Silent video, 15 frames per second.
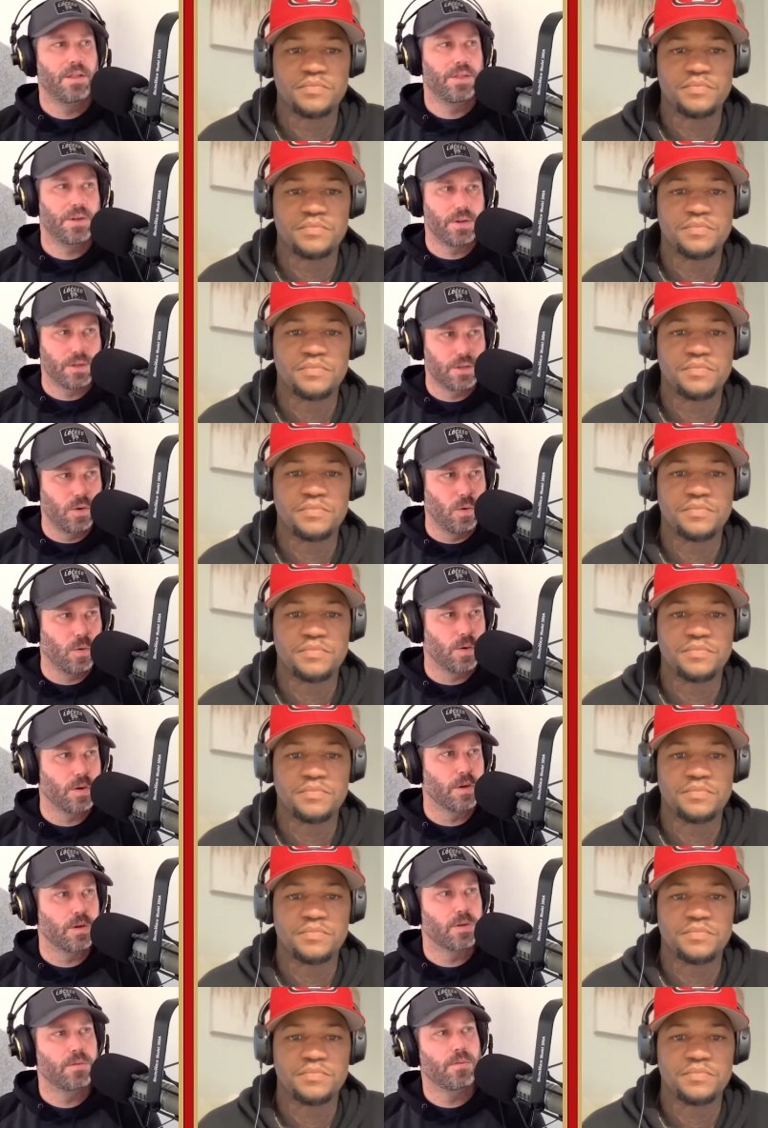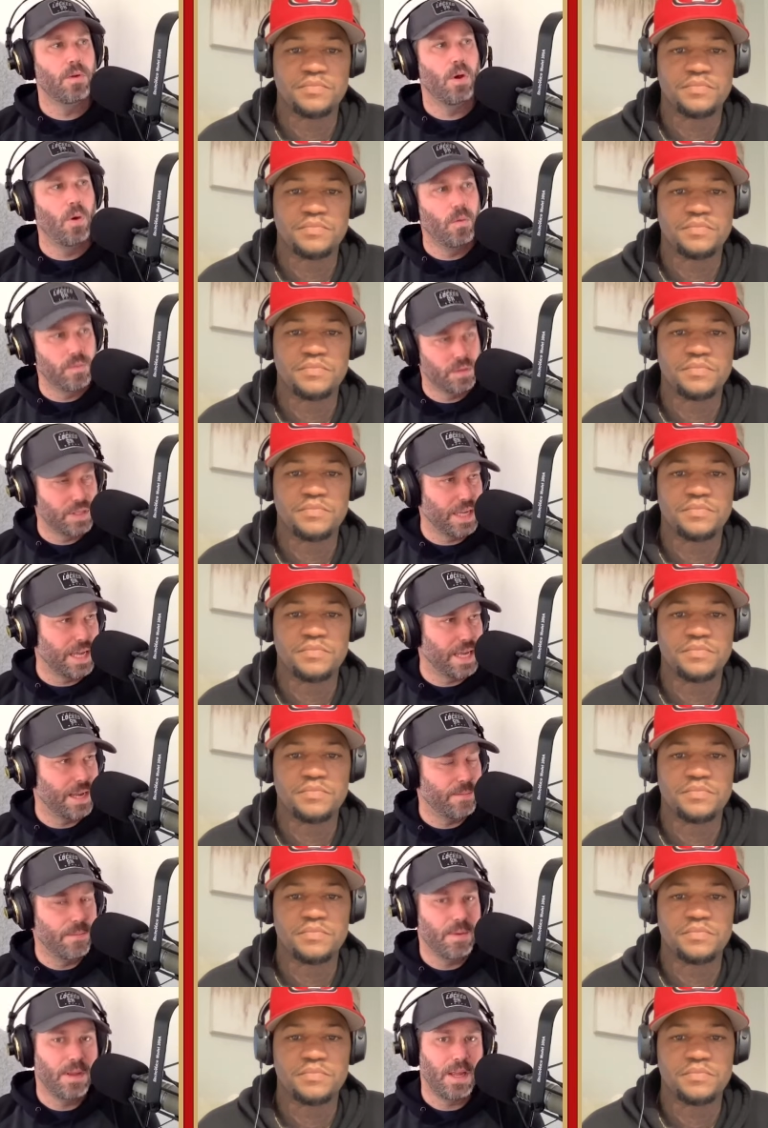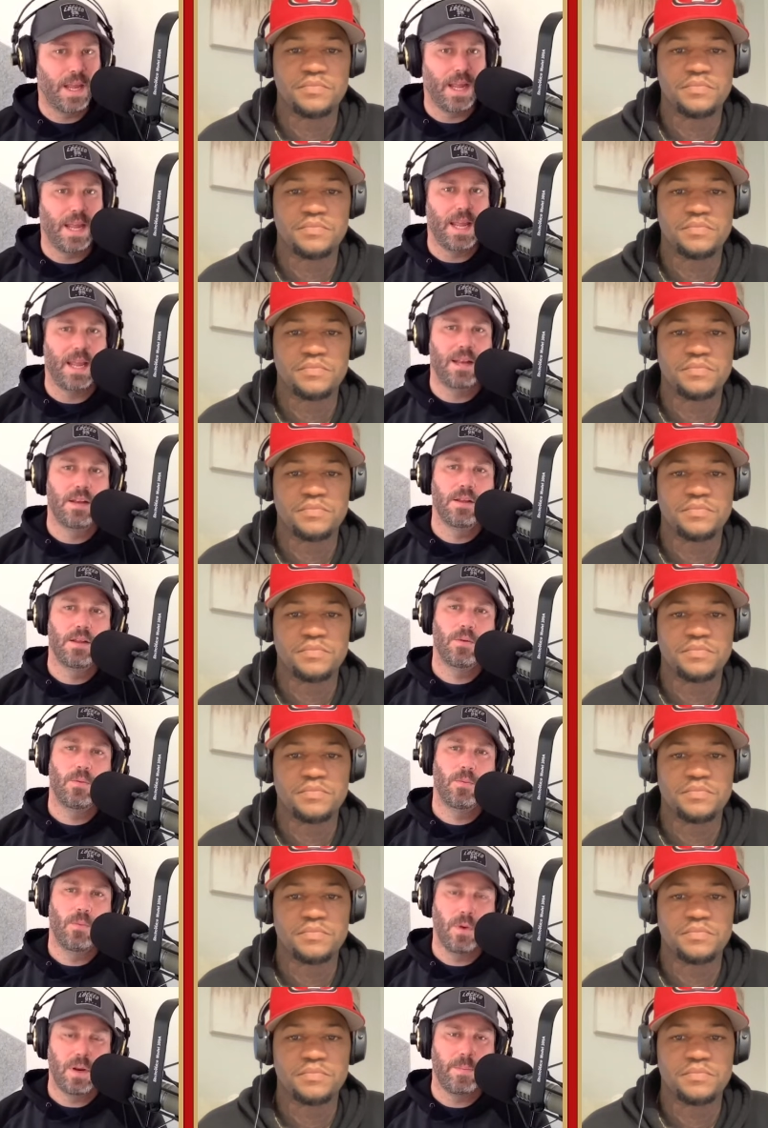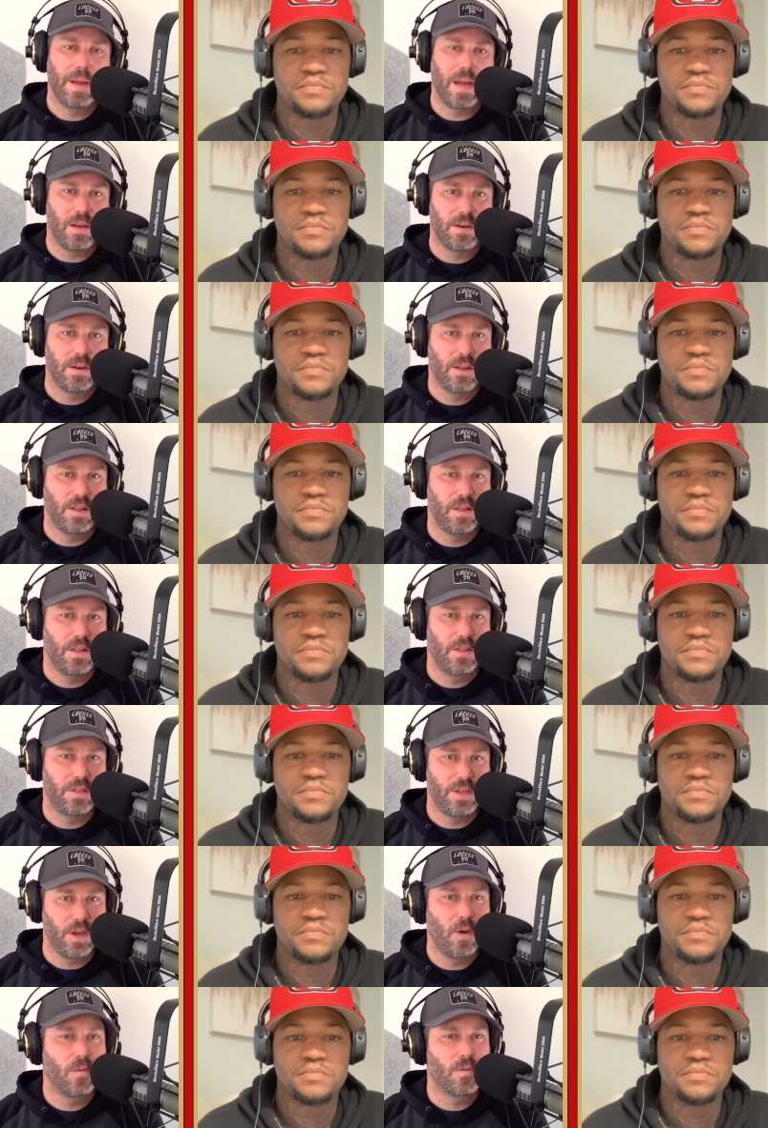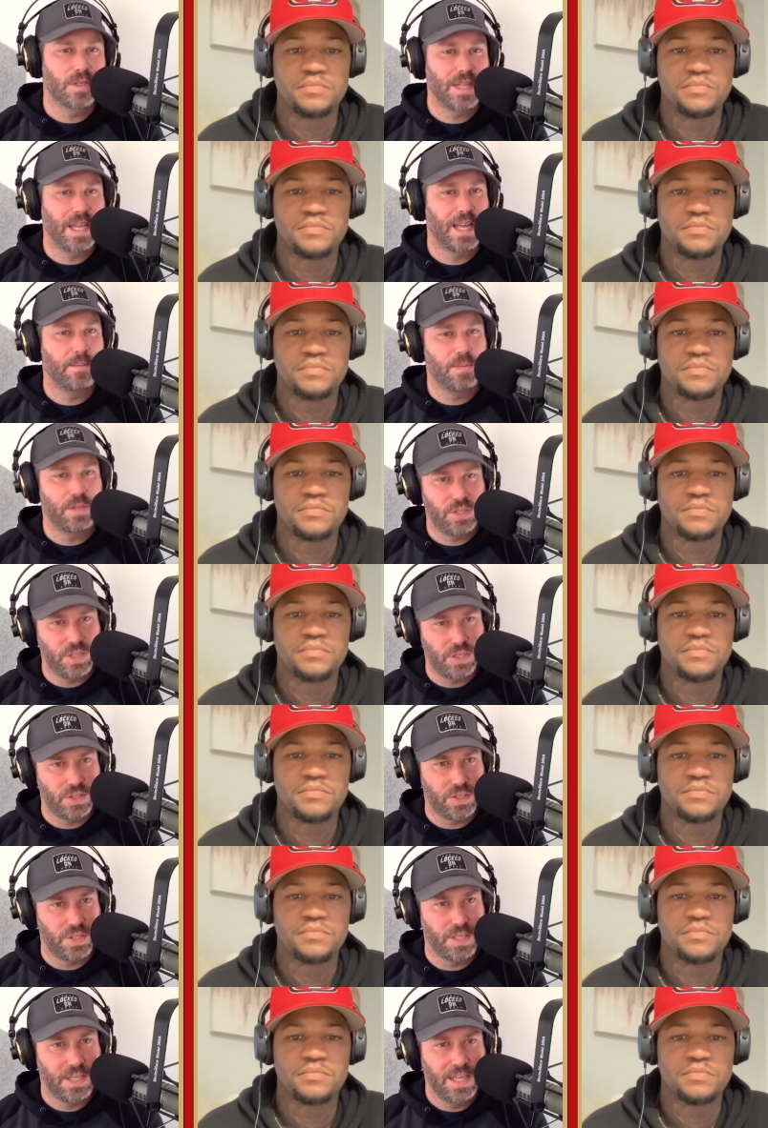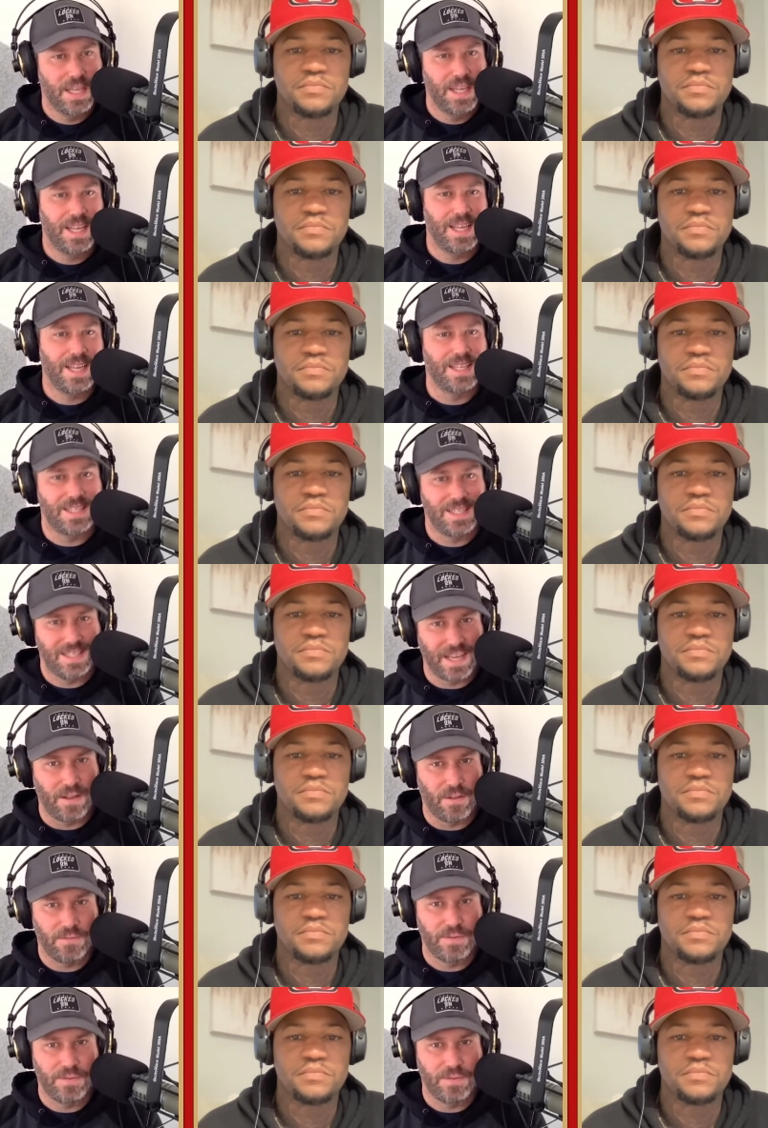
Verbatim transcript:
Speaker 1: third quarter, overtime, and what about the overtime decision itself